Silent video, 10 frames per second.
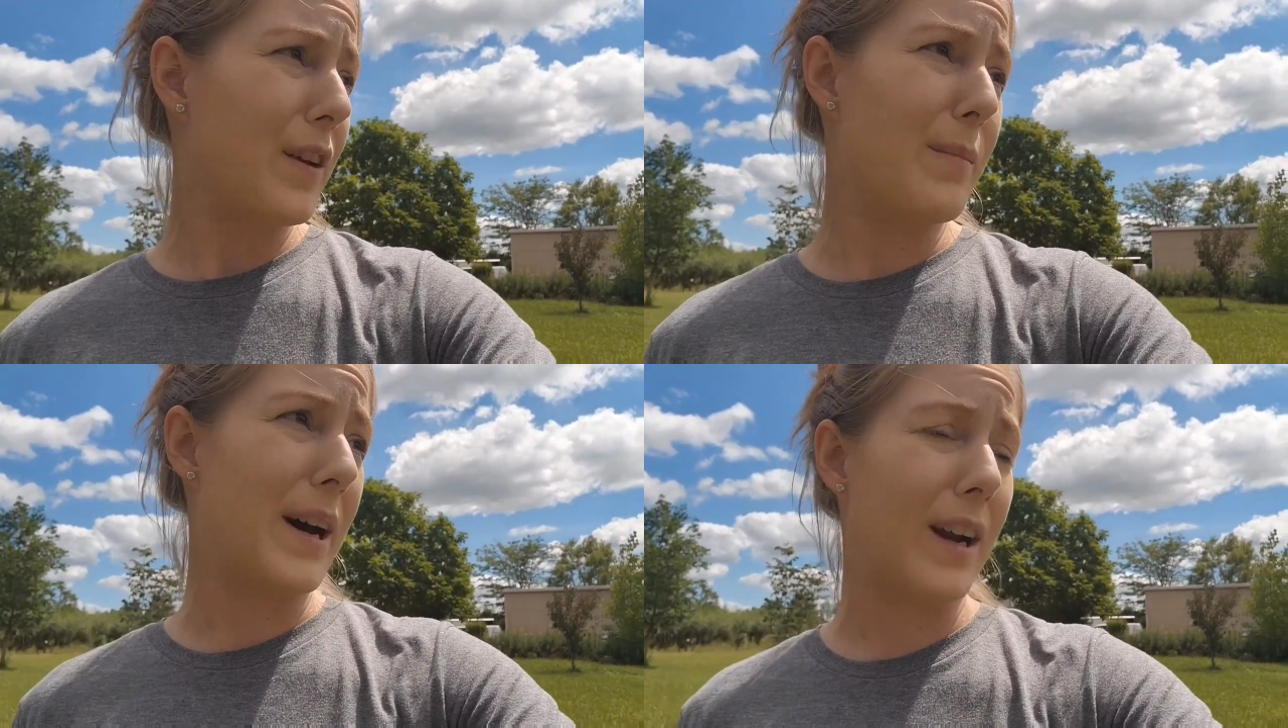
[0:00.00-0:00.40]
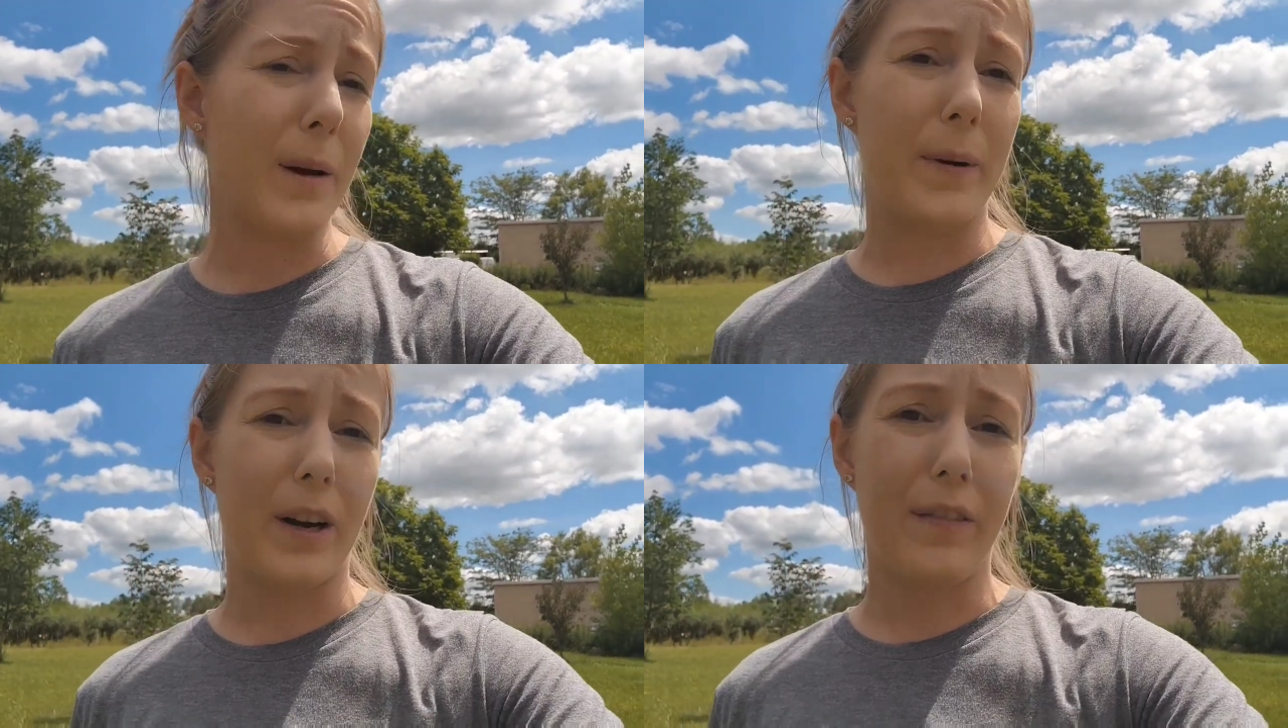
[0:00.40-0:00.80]
a few
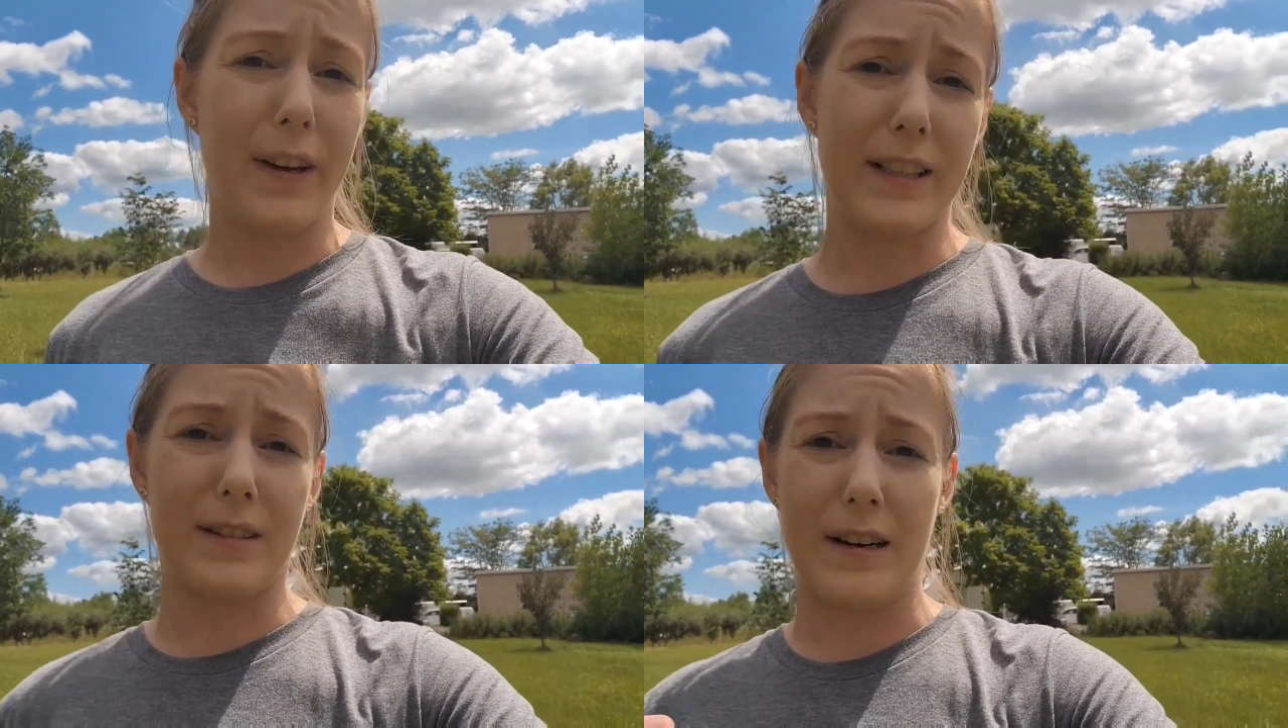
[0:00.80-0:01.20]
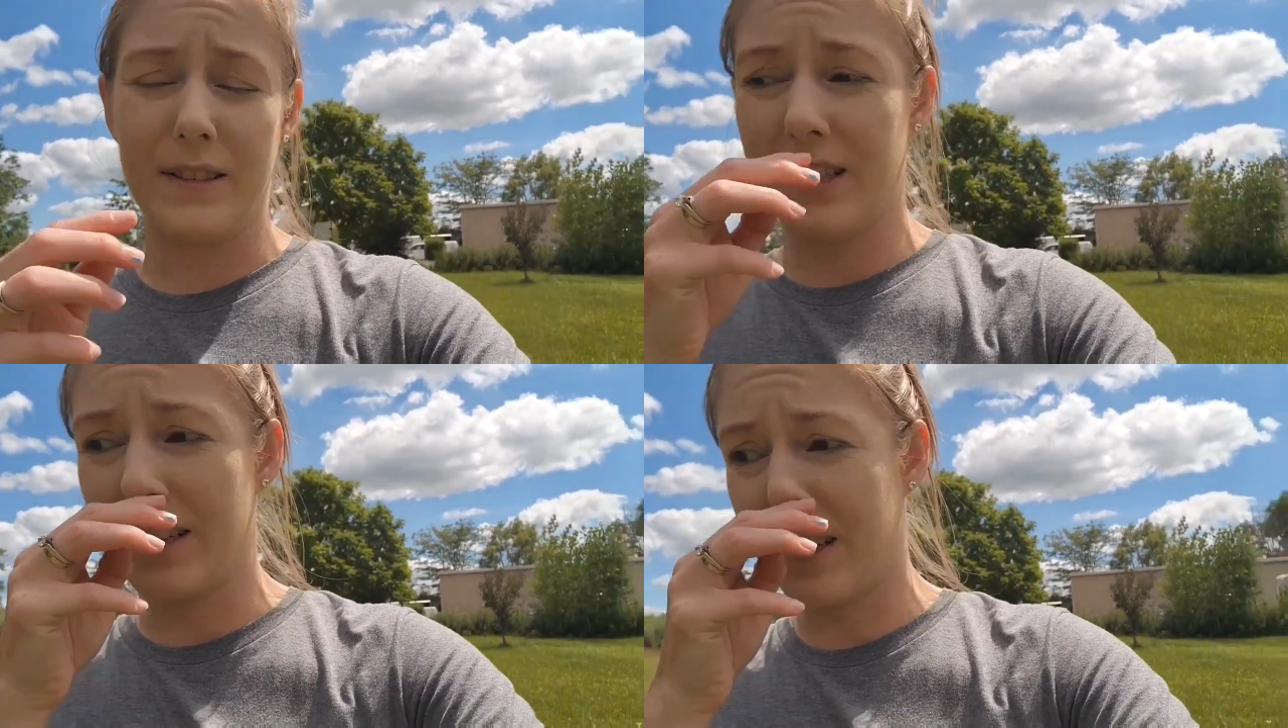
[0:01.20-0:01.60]
monarch butterflies
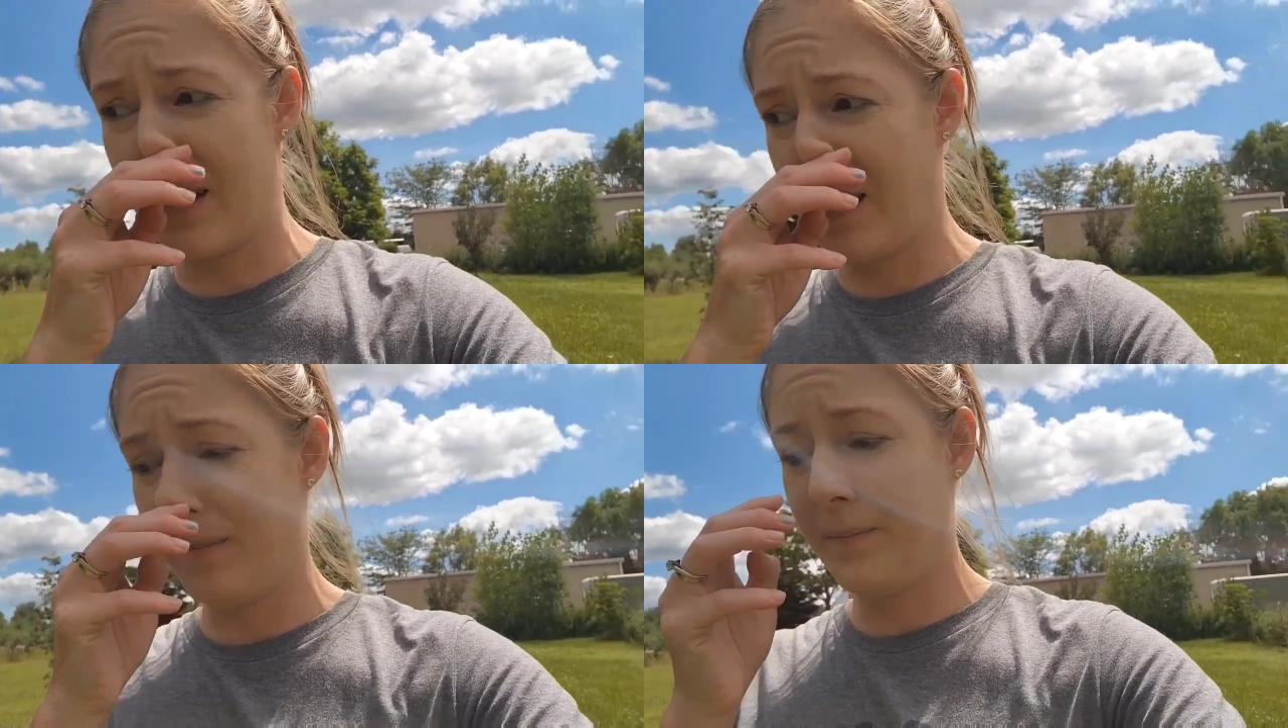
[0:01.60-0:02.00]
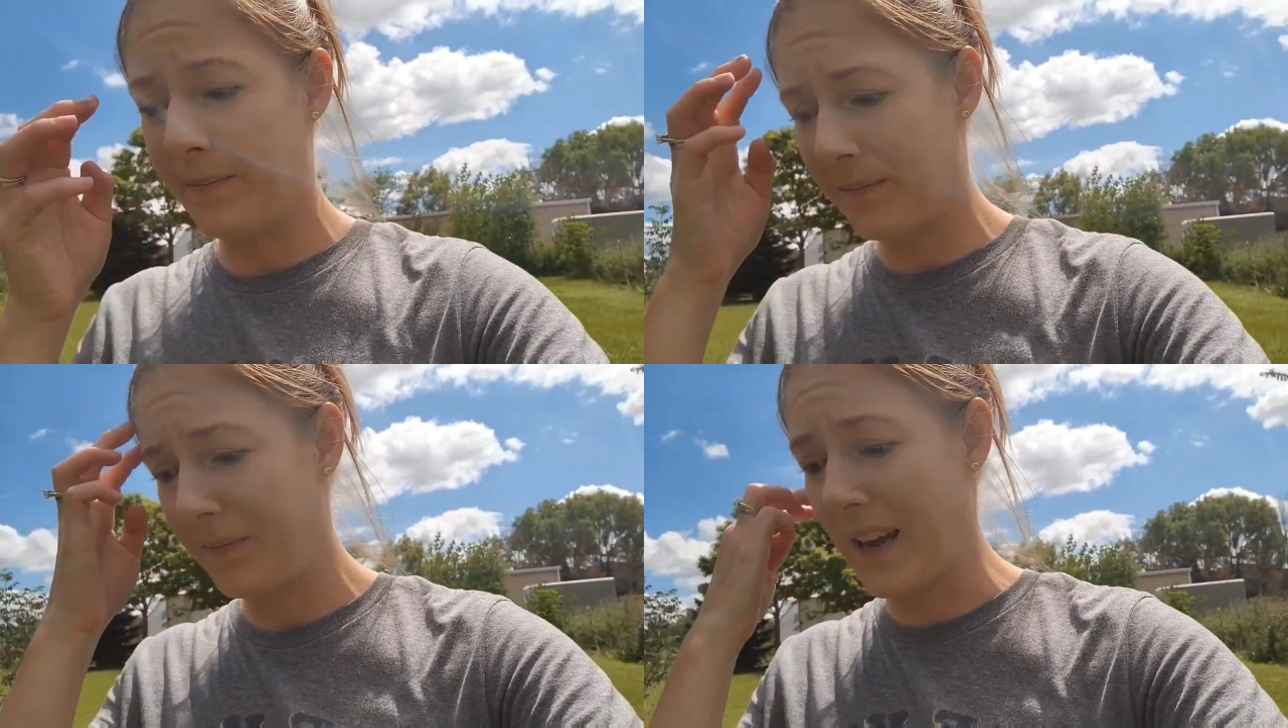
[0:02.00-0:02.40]
around here um,